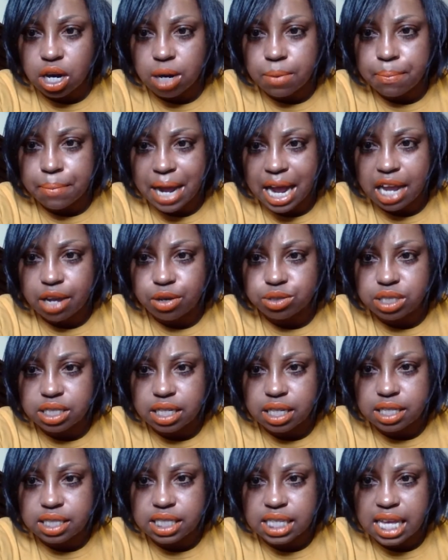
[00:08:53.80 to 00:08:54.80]

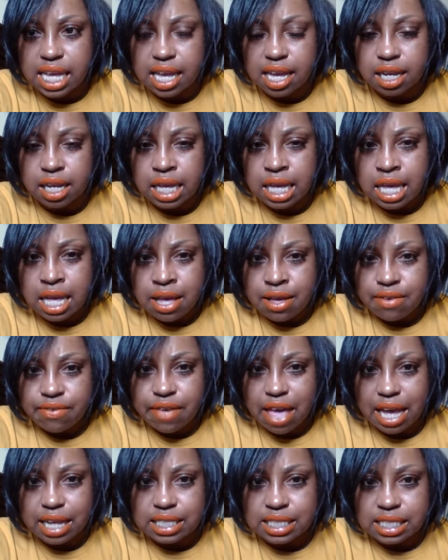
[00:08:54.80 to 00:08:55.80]
BioNTech
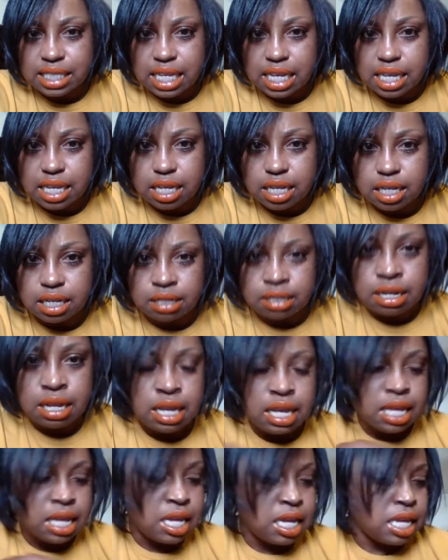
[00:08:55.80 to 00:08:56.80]
vaccine,
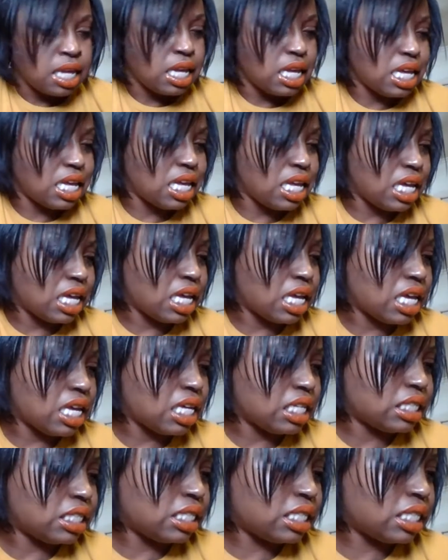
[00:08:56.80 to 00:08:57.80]

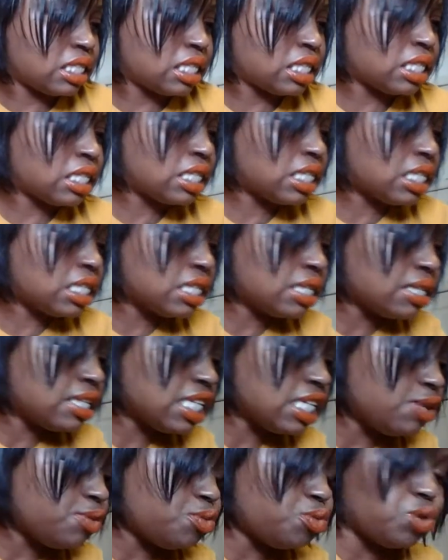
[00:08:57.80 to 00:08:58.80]
it
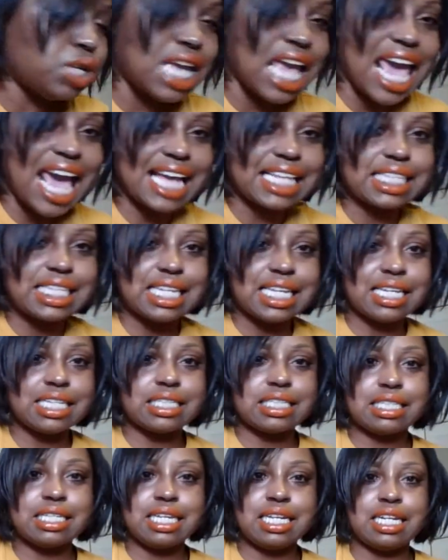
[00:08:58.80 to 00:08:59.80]
reacted
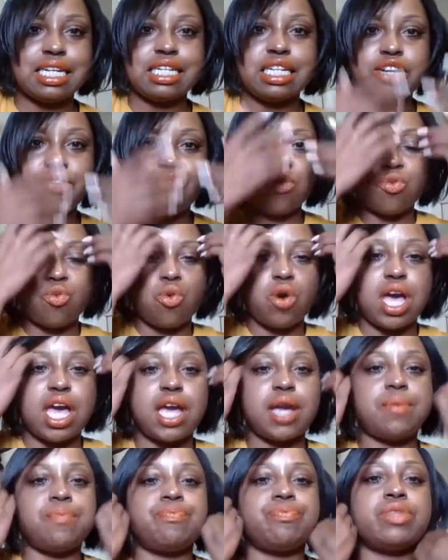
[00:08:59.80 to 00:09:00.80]
in a different
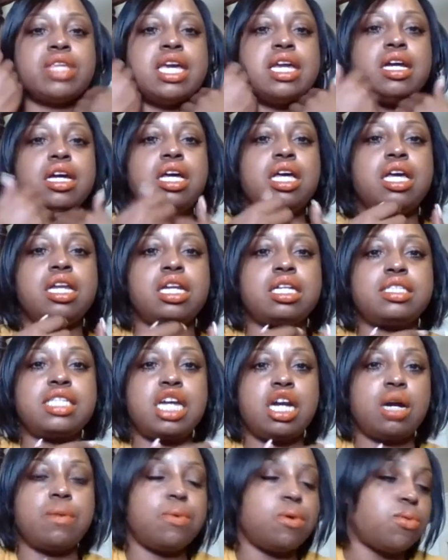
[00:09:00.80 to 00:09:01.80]
way, in a
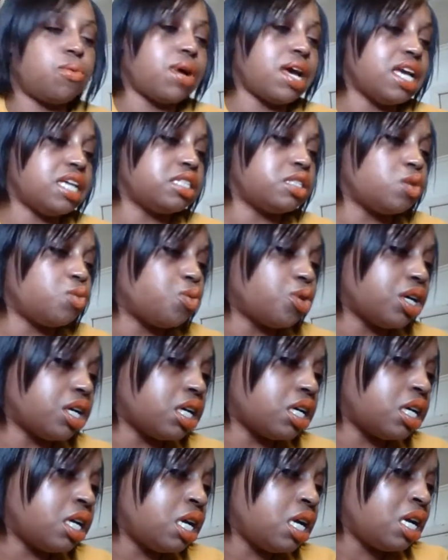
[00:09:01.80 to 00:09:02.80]
terrible way, to
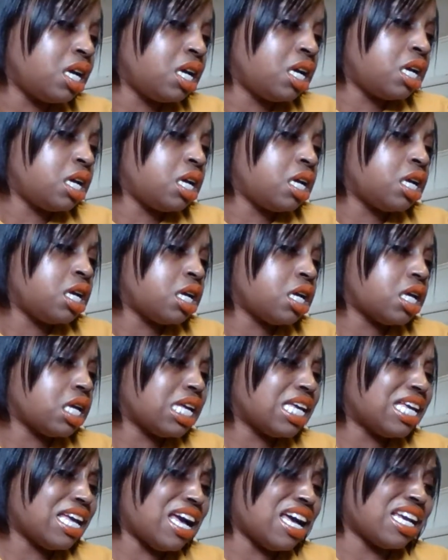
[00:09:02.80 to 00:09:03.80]
where
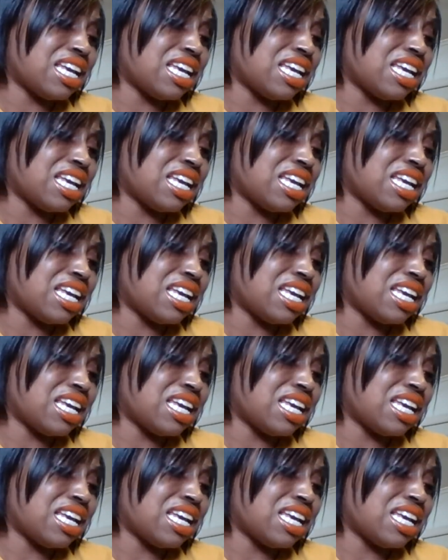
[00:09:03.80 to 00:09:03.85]
I